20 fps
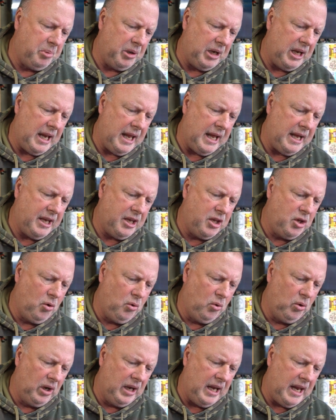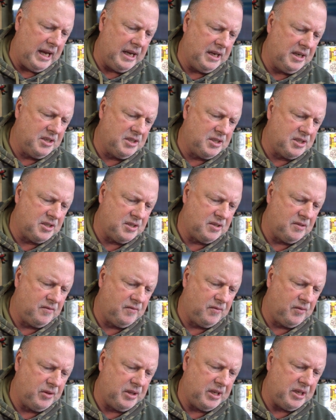Plug your lugs
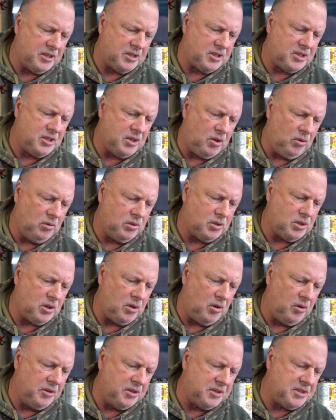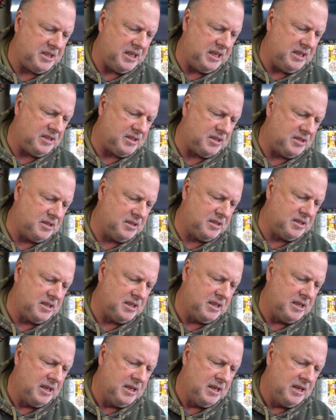for the assault on the senses
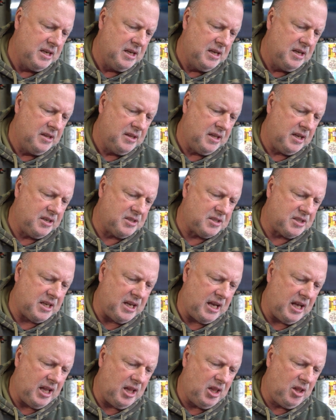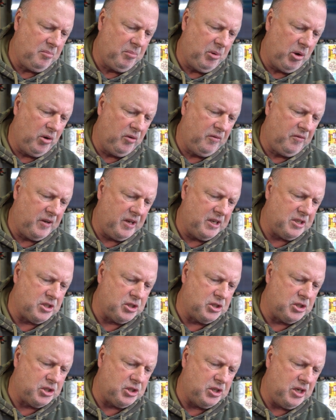that is Carl
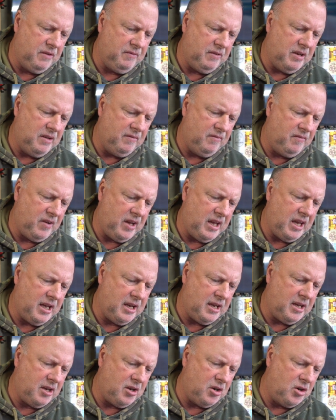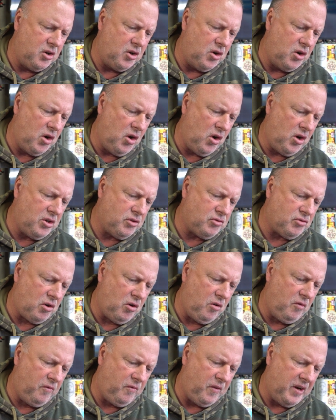Boniface's Chevy Vega
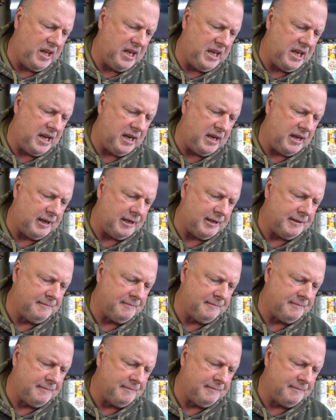Nitro Funny Car.